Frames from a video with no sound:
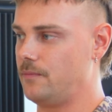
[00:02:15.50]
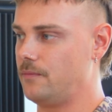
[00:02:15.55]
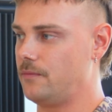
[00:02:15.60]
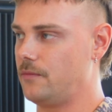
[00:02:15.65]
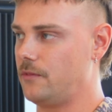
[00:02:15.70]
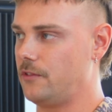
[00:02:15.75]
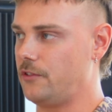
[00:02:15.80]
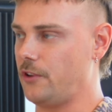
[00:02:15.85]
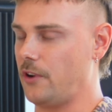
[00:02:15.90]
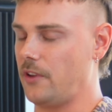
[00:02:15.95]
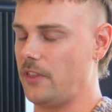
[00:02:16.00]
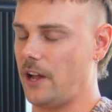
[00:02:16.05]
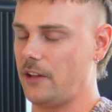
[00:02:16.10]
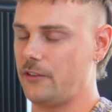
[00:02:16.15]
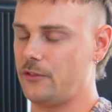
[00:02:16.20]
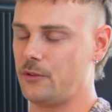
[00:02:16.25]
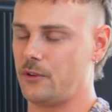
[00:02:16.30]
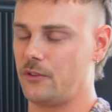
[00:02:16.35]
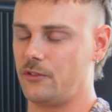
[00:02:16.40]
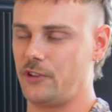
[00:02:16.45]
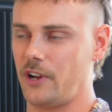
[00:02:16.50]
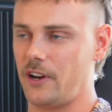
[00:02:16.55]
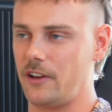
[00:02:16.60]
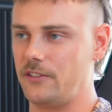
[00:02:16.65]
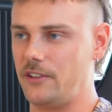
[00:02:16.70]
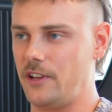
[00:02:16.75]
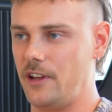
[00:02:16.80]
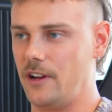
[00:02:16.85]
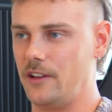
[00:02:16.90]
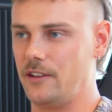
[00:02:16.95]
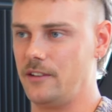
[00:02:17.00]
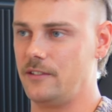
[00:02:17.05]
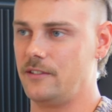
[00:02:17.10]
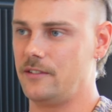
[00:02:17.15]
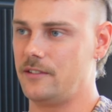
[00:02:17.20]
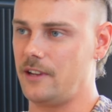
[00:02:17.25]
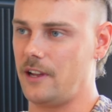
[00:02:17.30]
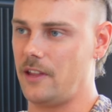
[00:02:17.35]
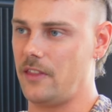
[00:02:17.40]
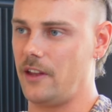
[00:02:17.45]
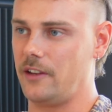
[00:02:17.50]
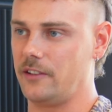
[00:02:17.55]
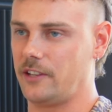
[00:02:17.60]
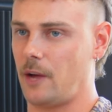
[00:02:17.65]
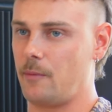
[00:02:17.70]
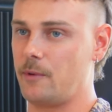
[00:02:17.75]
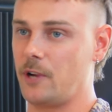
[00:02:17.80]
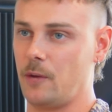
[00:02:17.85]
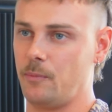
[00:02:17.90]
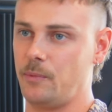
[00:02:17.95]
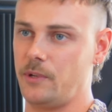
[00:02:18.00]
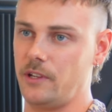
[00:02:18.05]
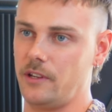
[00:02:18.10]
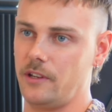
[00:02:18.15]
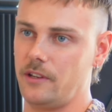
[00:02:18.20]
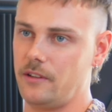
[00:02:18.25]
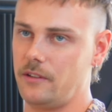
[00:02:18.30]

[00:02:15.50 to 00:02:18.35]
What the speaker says: So that sort of shut it down. And then coming up here,